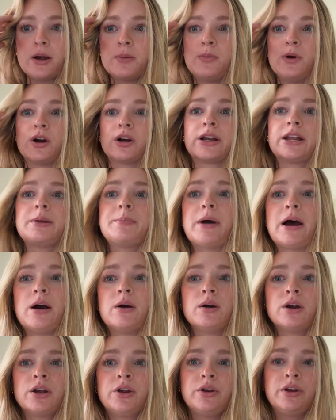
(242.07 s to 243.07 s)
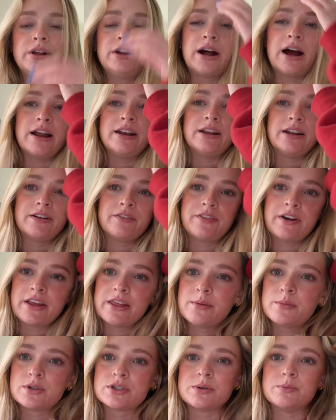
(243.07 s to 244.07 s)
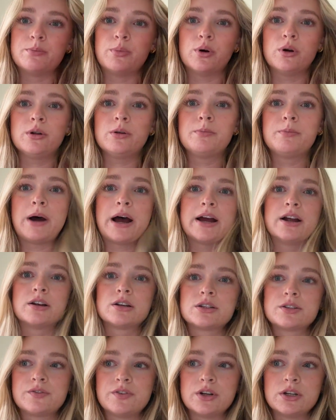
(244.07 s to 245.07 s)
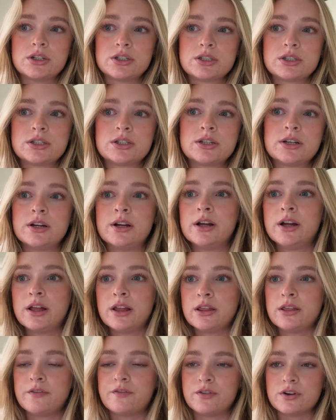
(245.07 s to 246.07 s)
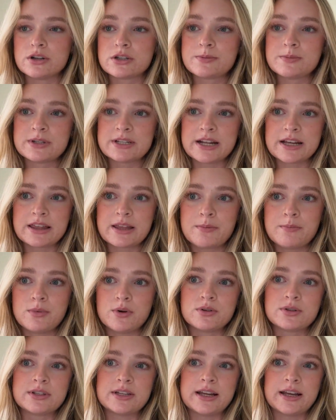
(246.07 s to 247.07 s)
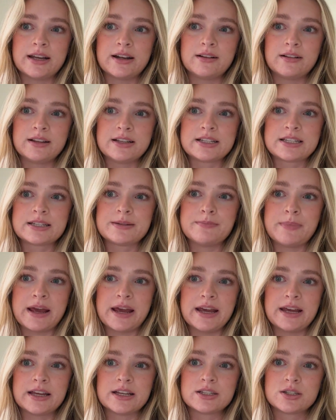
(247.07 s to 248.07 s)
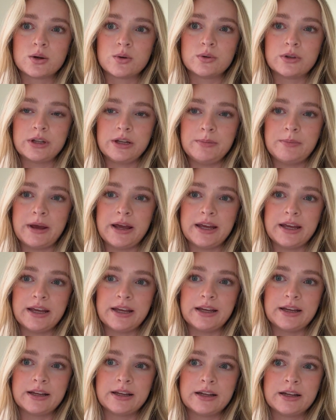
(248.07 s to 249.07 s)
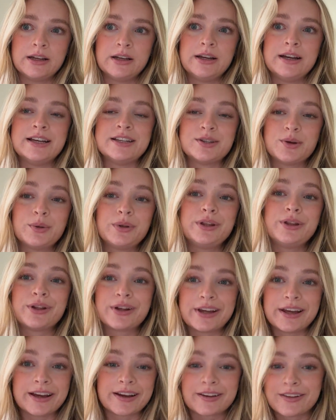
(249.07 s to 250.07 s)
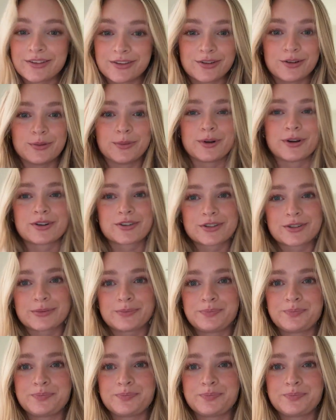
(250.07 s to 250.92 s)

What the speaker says: bargaining power, you need to identify the most important buyers first. The first mistake that most analysts make is only looking at consumers.